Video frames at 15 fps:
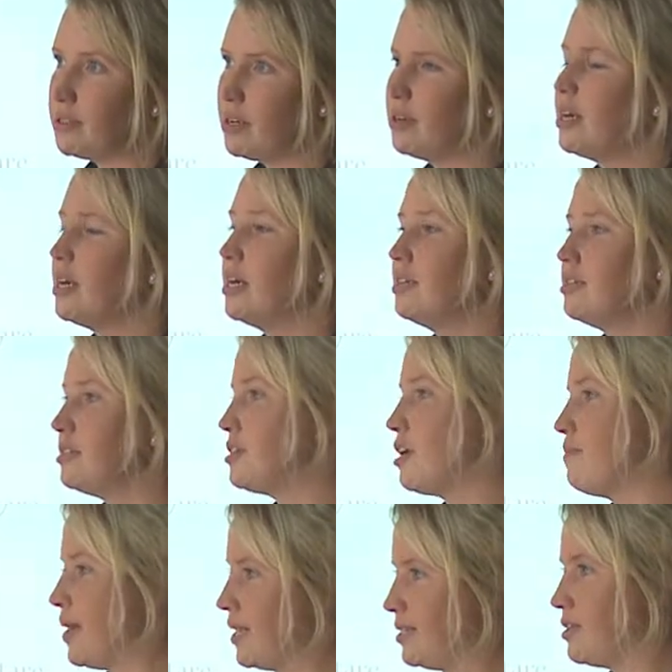So just
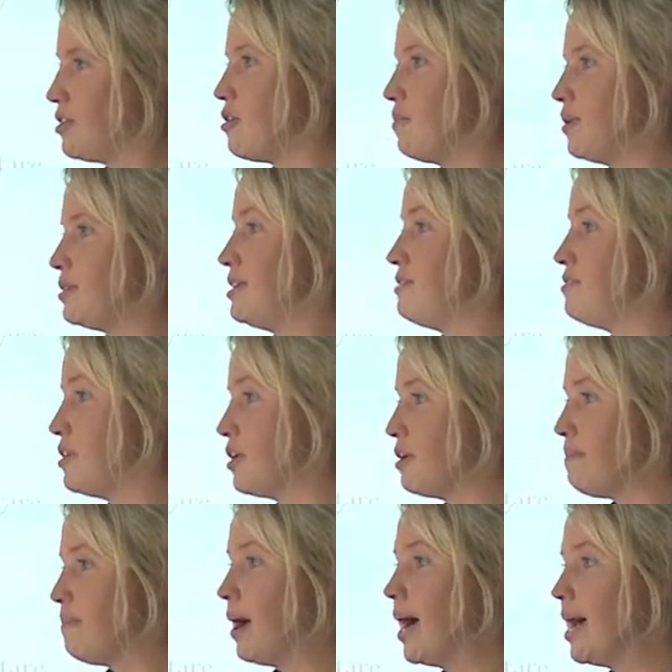going back to the compost, if you're going
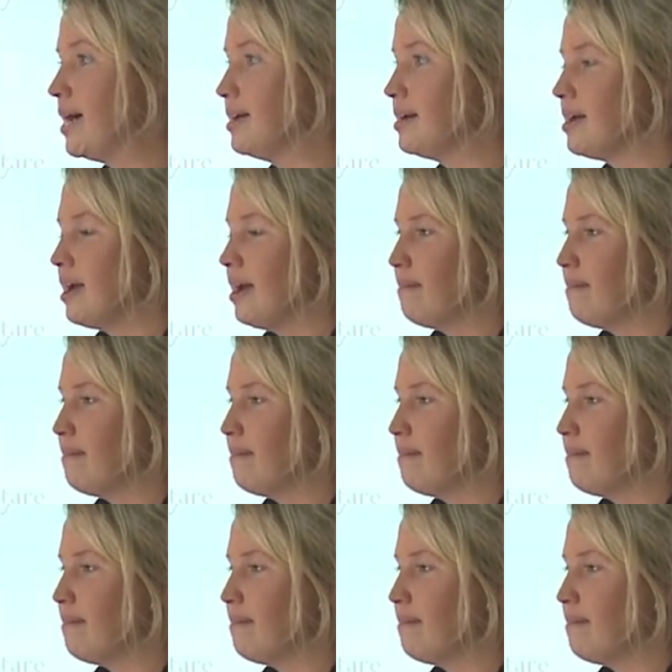to buy it,